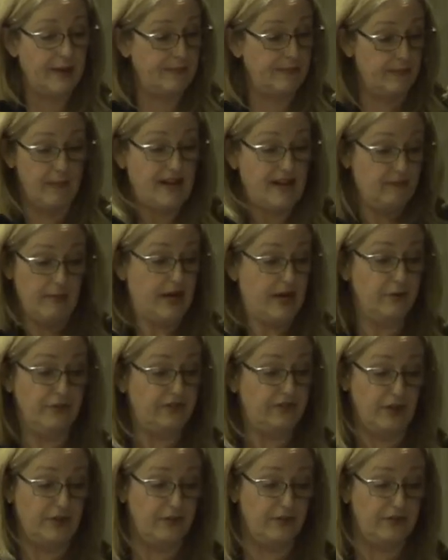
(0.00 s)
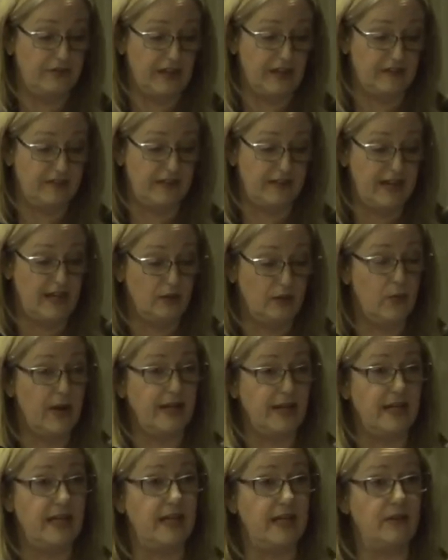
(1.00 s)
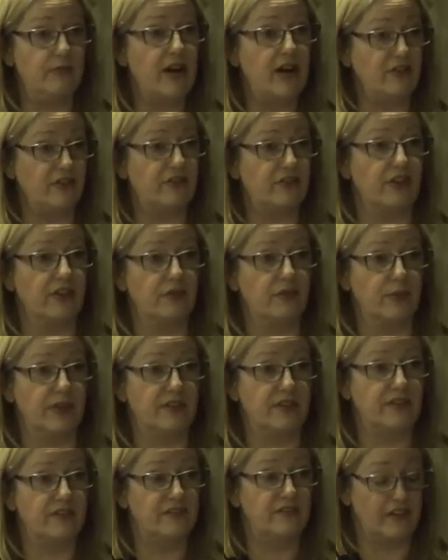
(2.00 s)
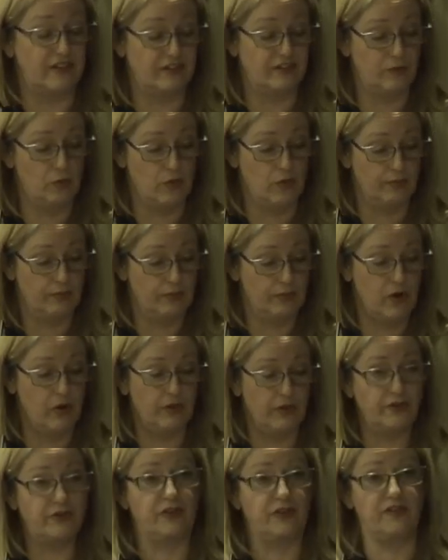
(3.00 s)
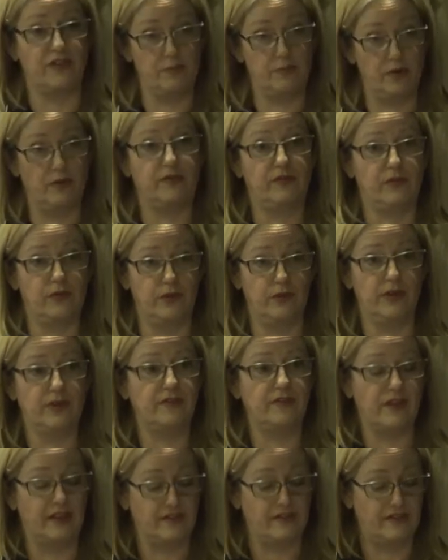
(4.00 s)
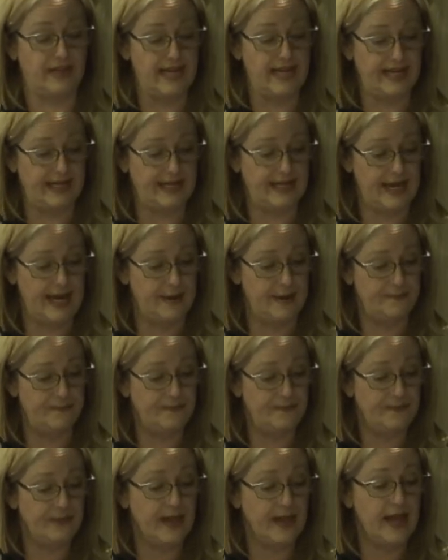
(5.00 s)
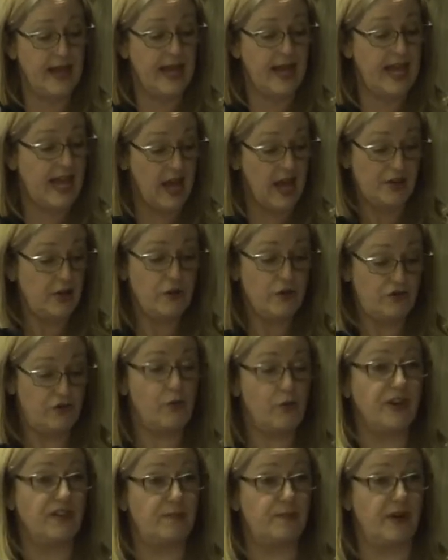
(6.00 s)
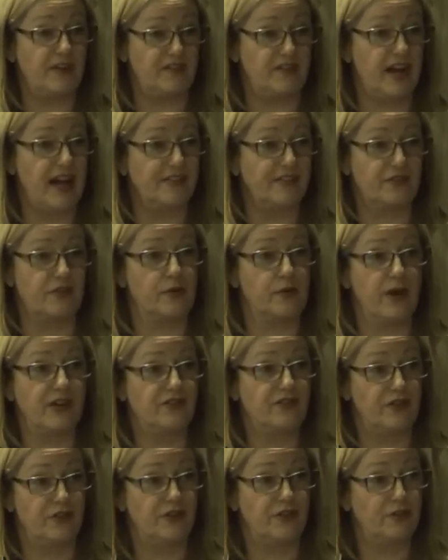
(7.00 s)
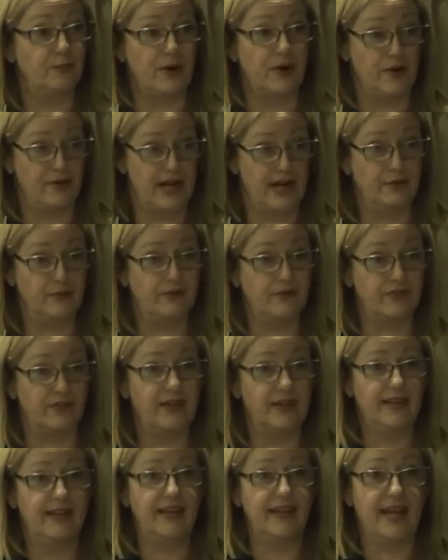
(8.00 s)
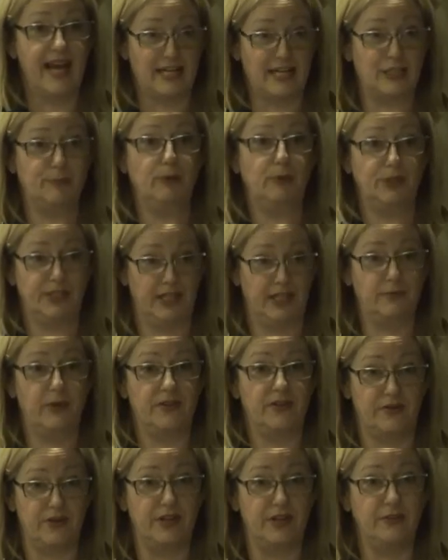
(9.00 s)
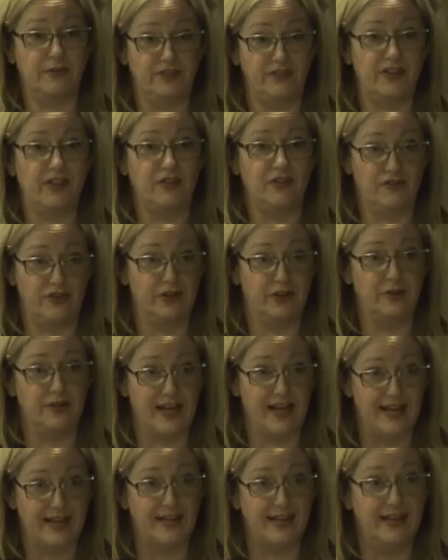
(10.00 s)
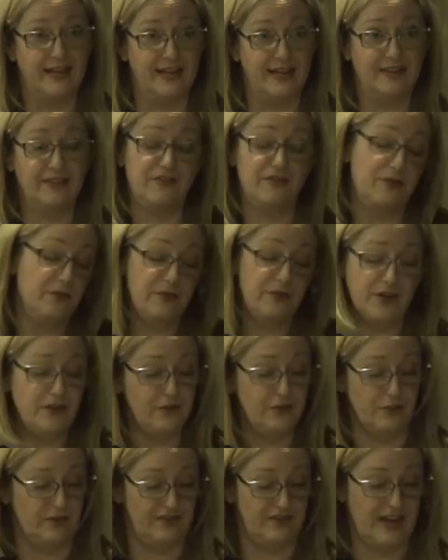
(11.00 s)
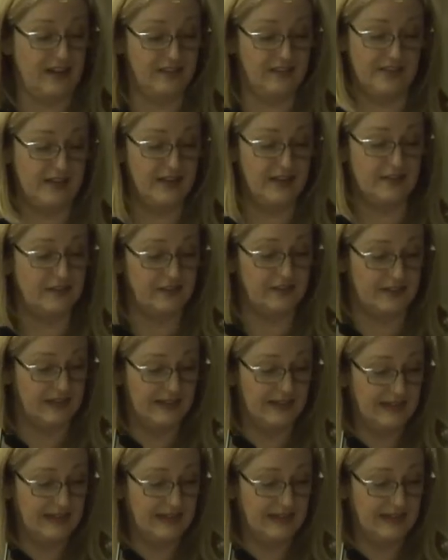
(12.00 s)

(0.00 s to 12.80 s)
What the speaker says: My own son, who's 16, when he registered with his sixth form college, because he moved school at 16, he had no choice but to answer a question on his pronouns. He had to put in whether he used he, she, or they, and the school knows what sex he is.